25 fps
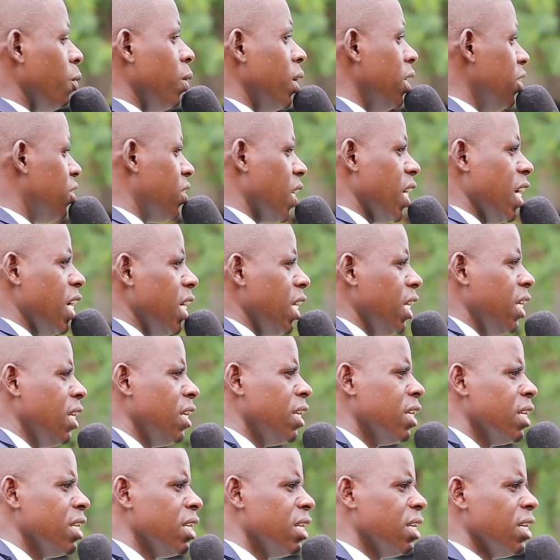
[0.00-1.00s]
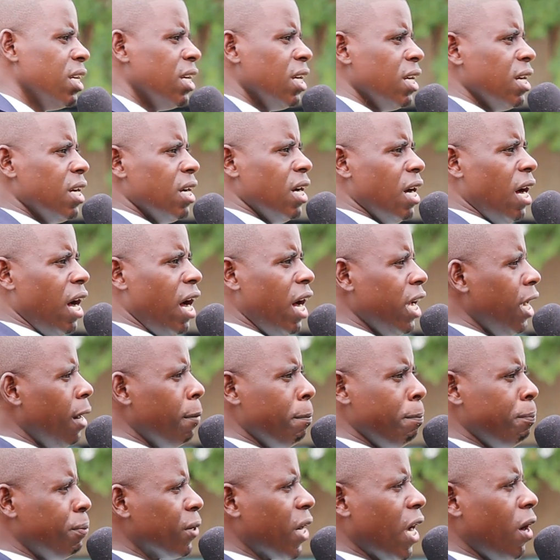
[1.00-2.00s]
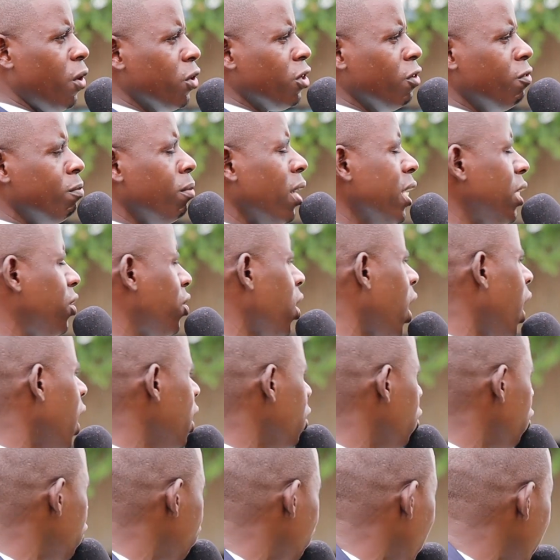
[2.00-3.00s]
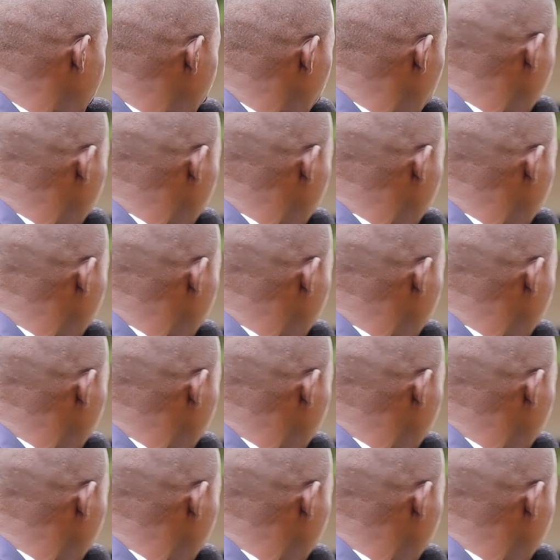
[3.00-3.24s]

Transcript: they will say, I am proud of my son or my